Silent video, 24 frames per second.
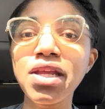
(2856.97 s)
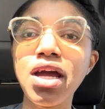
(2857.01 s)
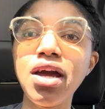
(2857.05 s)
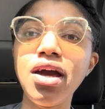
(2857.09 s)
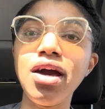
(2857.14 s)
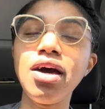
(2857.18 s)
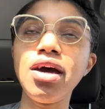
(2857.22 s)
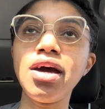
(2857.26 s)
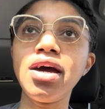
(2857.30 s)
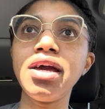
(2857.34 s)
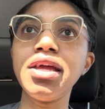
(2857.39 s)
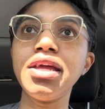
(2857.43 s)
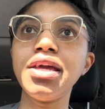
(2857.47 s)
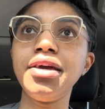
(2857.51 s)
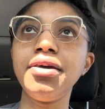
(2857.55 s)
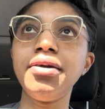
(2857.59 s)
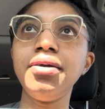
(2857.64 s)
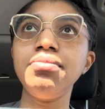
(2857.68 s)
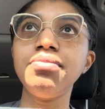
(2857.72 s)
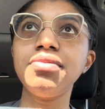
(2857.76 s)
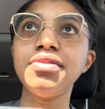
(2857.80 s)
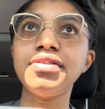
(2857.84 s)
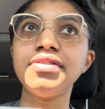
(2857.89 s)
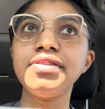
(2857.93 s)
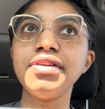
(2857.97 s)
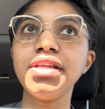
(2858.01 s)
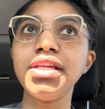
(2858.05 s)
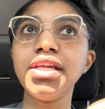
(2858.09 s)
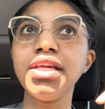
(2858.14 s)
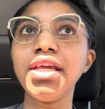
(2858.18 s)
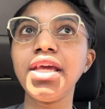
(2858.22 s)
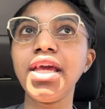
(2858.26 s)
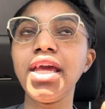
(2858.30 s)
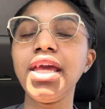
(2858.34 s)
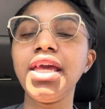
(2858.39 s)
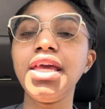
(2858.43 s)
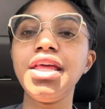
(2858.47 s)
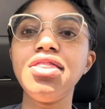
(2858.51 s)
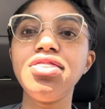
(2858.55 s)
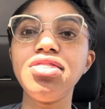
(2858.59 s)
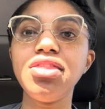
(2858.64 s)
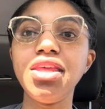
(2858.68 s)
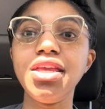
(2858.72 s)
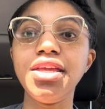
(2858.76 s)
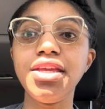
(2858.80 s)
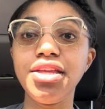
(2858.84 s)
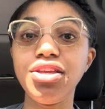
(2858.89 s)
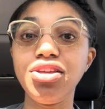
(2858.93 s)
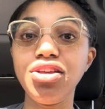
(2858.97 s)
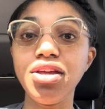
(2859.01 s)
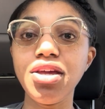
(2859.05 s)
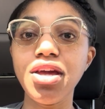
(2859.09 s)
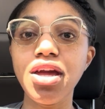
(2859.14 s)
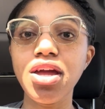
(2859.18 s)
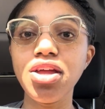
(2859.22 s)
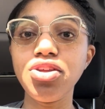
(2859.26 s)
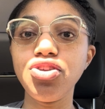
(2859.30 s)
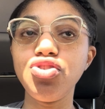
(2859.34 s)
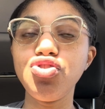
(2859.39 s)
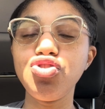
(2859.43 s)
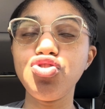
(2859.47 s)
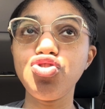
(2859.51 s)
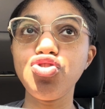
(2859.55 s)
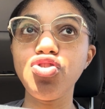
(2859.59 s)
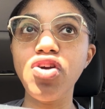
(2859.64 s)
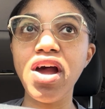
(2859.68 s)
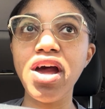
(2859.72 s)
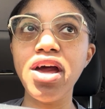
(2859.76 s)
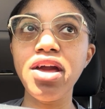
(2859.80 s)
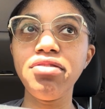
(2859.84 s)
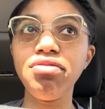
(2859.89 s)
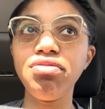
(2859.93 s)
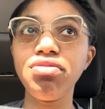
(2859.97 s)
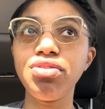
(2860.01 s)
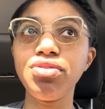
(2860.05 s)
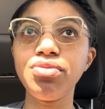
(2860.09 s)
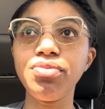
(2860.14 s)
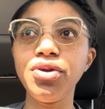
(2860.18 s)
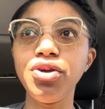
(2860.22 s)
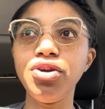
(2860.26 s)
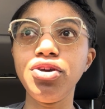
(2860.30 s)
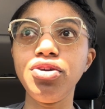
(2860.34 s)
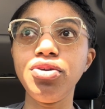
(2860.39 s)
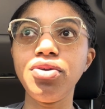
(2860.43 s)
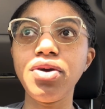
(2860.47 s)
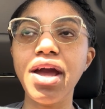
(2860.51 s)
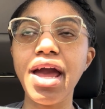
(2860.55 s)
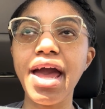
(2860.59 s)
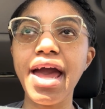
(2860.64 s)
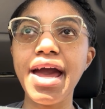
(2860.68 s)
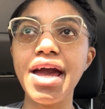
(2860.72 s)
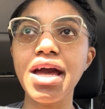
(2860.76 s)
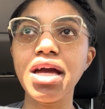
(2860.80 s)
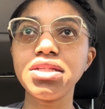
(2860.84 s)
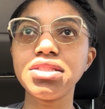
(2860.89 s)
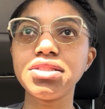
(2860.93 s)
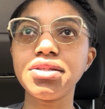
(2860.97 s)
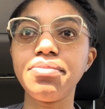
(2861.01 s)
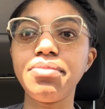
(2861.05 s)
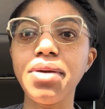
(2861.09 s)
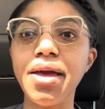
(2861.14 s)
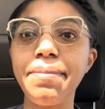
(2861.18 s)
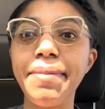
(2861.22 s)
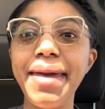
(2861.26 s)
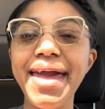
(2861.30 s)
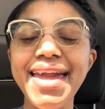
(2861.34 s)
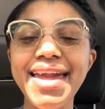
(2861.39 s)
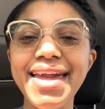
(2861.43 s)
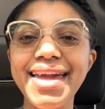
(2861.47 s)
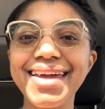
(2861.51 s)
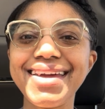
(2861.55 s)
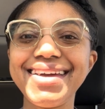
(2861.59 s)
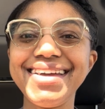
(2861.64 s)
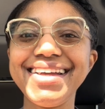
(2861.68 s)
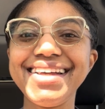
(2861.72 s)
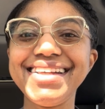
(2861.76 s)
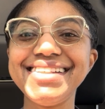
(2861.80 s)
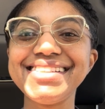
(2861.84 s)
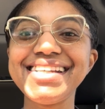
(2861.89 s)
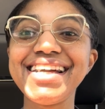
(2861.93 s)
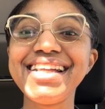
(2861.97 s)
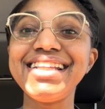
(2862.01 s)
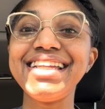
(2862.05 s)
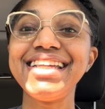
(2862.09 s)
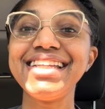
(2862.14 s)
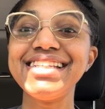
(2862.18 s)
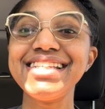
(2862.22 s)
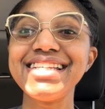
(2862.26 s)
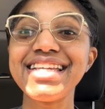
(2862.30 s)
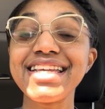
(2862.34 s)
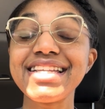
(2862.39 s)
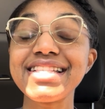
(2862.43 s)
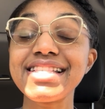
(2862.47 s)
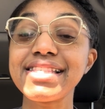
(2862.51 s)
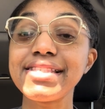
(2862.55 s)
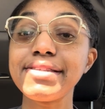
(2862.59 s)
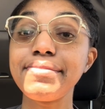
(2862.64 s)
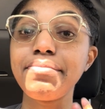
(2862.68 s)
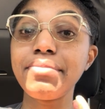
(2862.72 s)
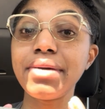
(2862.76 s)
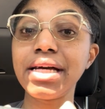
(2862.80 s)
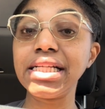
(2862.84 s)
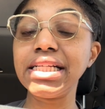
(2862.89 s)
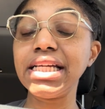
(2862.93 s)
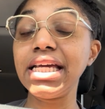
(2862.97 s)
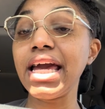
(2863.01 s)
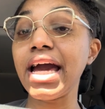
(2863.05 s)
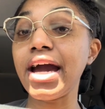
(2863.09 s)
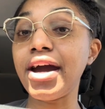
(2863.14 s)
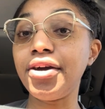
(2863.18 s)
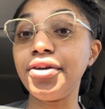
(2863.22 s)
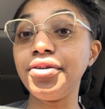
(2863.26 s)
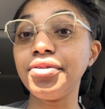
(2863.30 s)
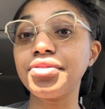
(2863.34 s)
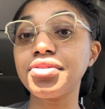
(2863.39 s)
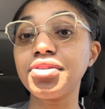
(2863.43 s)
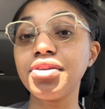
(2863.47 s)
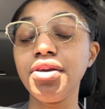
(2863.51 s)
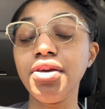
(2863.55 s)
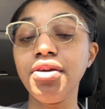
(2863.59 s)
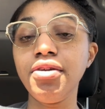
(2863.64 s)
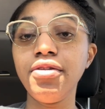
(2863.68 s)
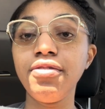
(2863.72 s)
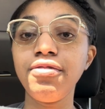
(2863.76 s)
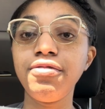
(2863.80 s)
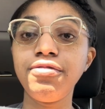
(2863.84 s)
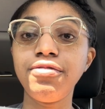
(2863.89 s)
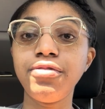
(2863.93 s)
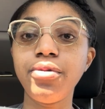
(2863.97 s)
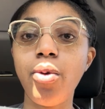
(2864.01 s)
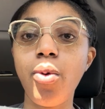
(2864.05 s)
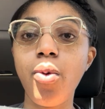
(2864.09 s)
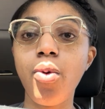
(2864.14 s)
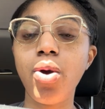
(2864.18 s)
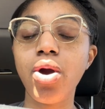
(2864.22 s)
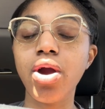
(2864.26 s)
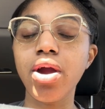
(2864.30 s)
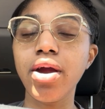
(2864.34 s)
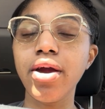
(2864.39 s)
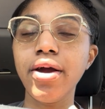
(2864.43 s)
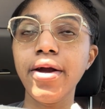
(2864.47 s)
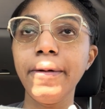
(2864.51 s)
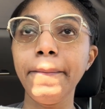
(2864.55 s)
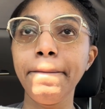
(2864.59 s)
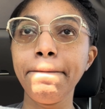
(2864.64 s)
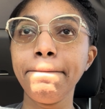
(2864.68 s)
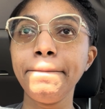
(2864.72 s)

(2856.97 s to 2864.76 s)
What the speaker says: I am sitting in the drive-through at my bank because I need to get some money out for